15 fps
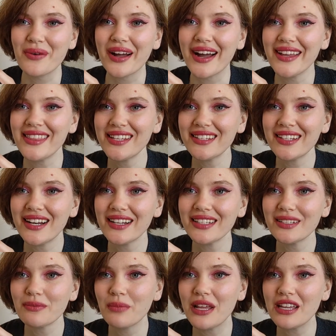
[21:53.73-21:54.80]
anyway, I think that
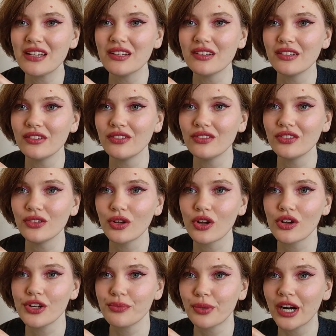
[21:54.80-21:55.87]
I can make
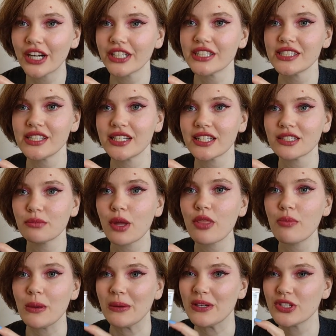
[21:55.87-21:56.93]
good progress in the next
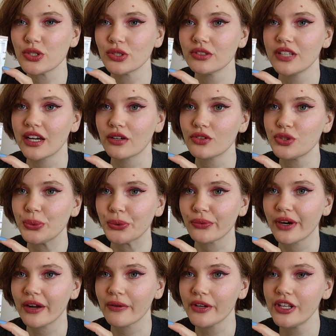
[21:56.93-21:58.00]
month. Maybe get to, down
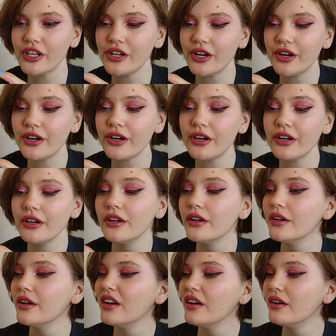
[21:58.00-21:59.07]
to around here.
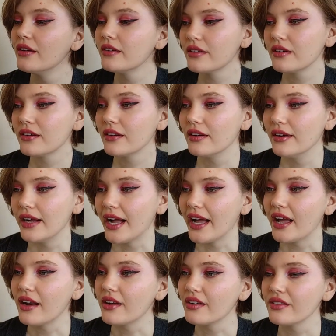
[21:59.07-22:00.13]

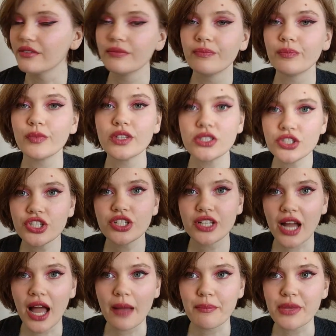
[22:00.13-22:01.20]
And this
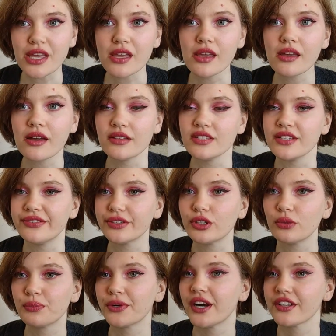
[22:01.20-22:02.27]
should not be a
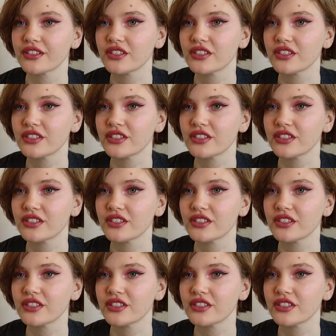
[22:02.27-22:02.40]
difficult